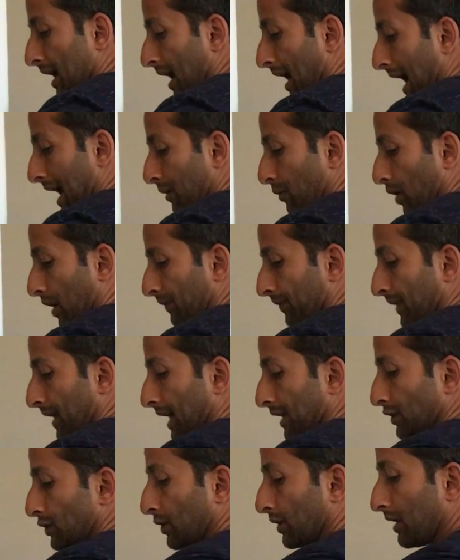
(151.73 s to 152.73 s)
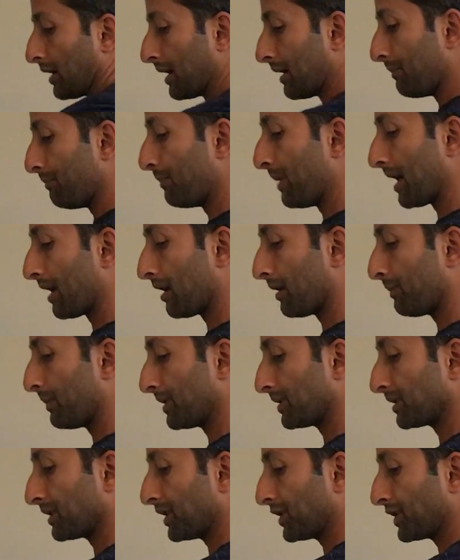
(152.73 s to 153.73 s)
I want that joint in a better
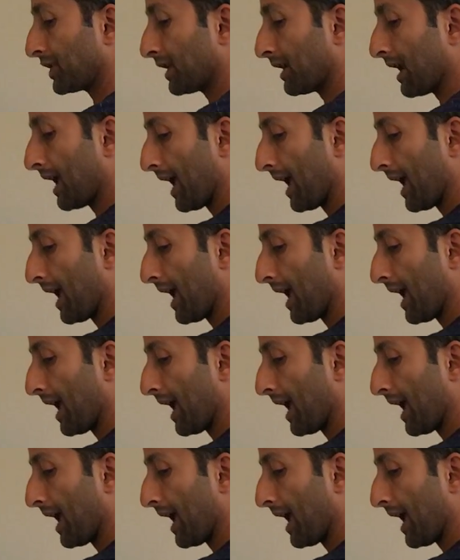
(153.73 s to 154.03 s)
position